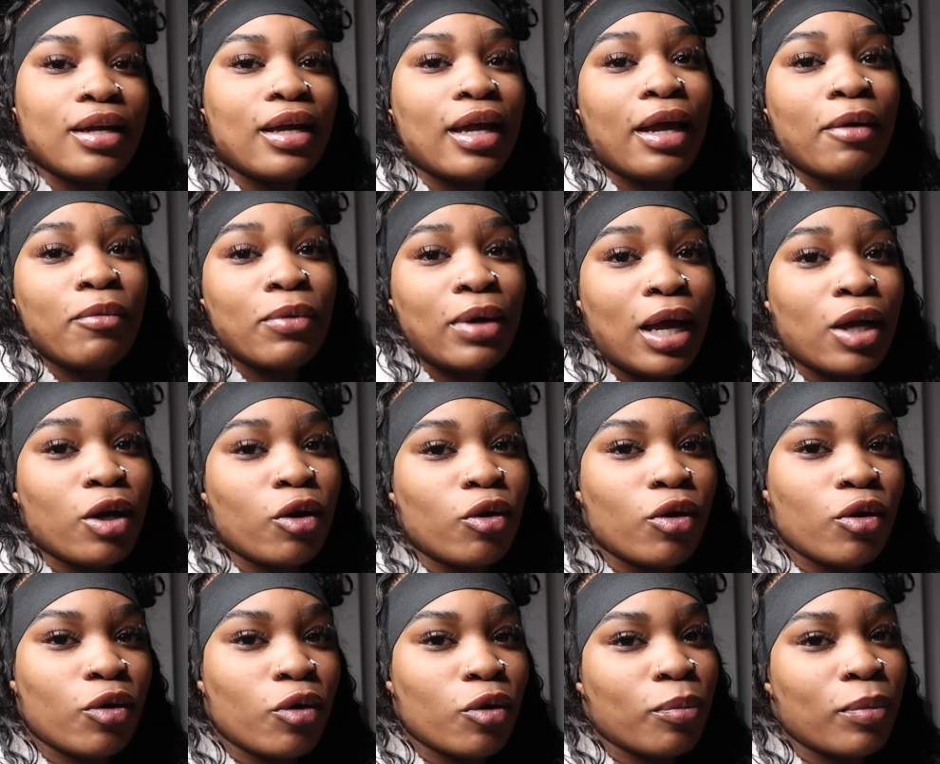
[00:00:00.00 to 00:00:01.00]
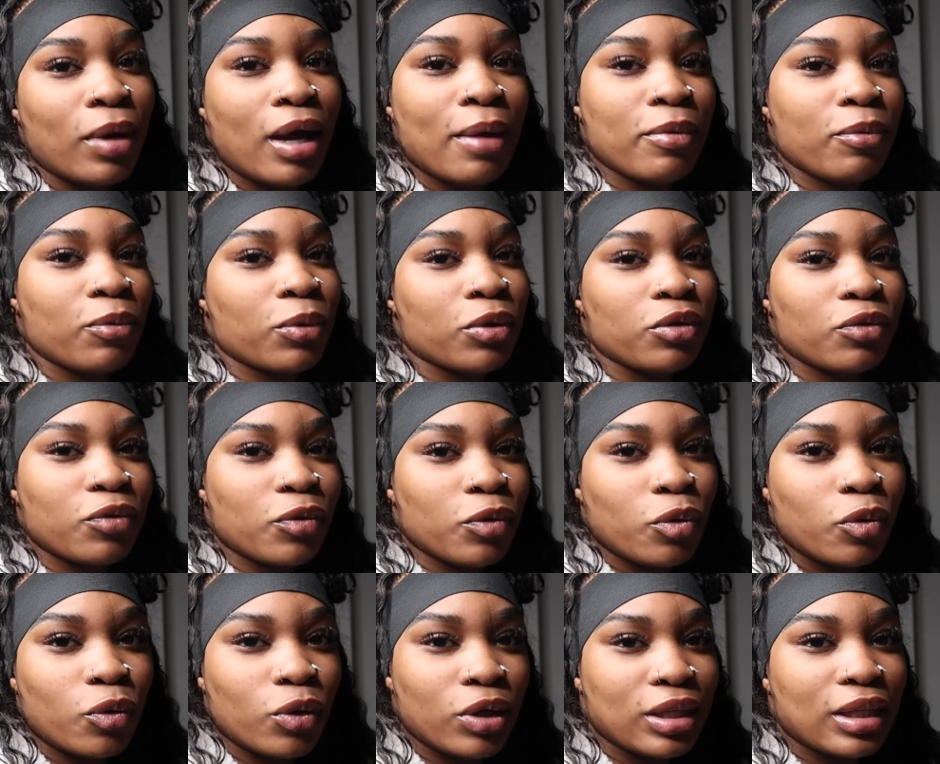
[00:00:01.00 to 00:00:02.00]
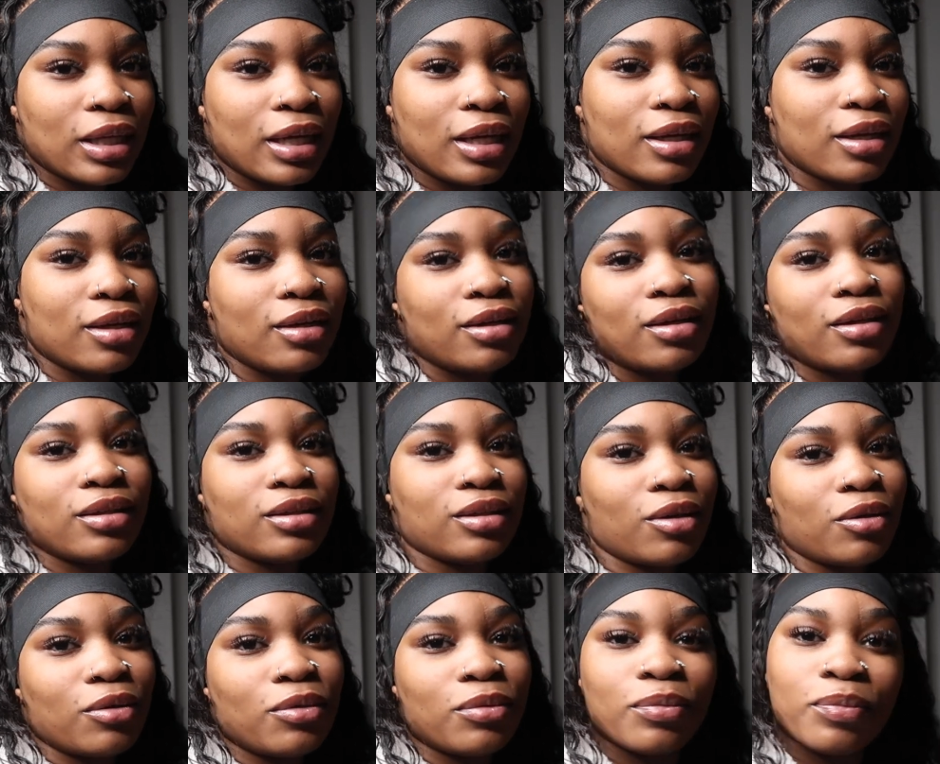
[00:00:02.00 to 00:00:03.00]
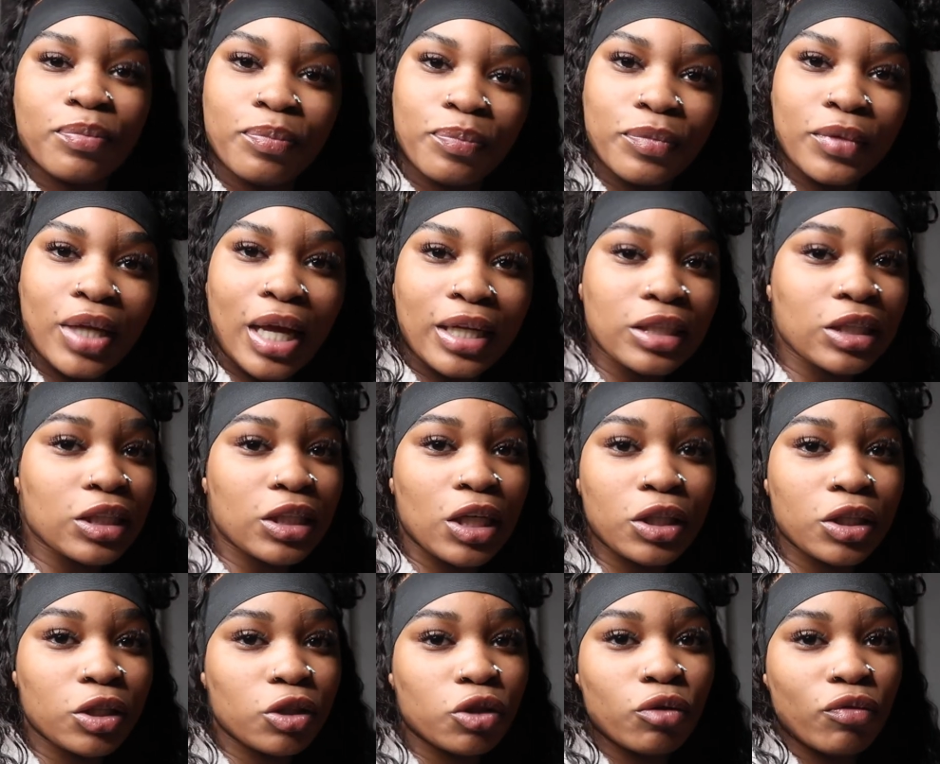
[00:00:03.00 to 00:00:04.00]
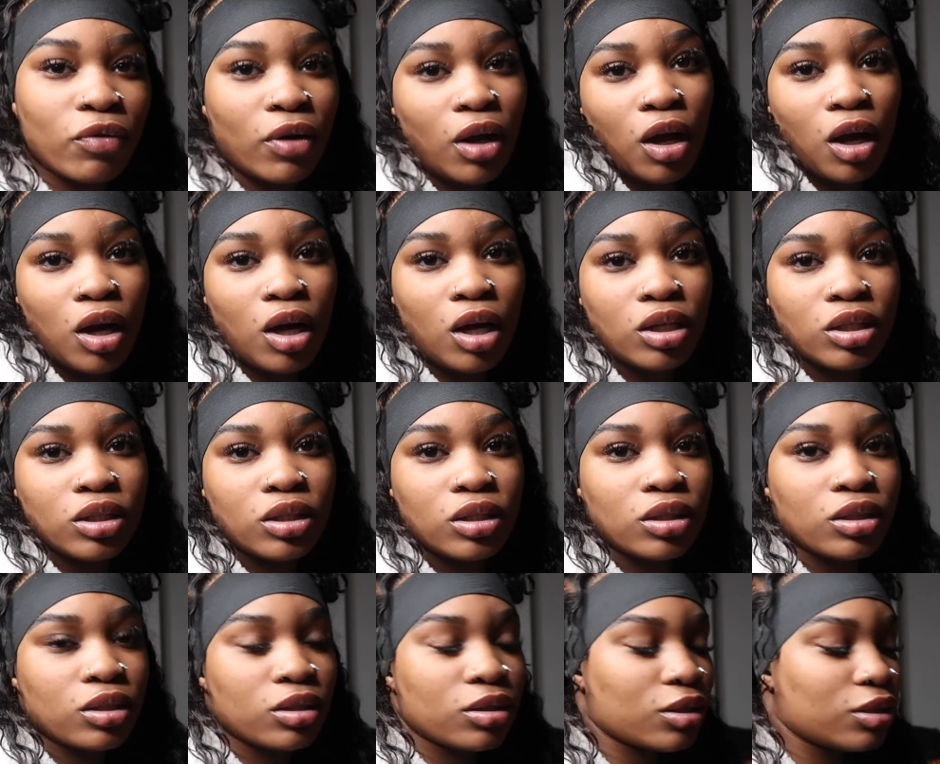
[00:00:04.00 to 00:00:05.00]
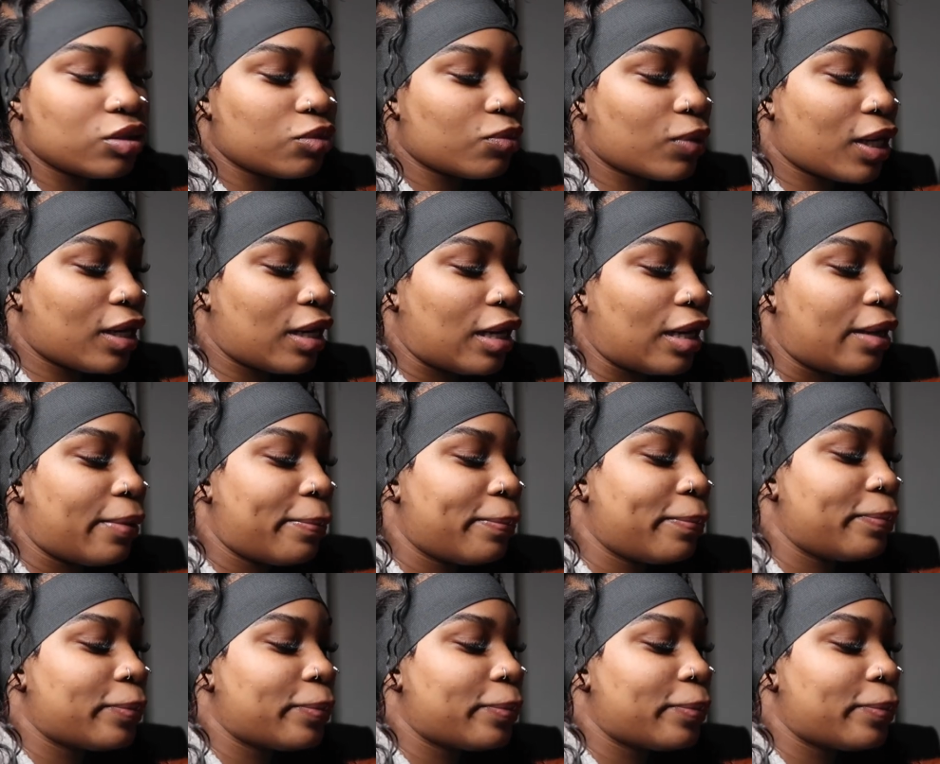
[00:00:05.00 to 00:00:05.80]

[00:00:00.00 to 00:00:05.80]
And when I go home, i be wanting to record that. So I just turned it to vlogs. I'm not.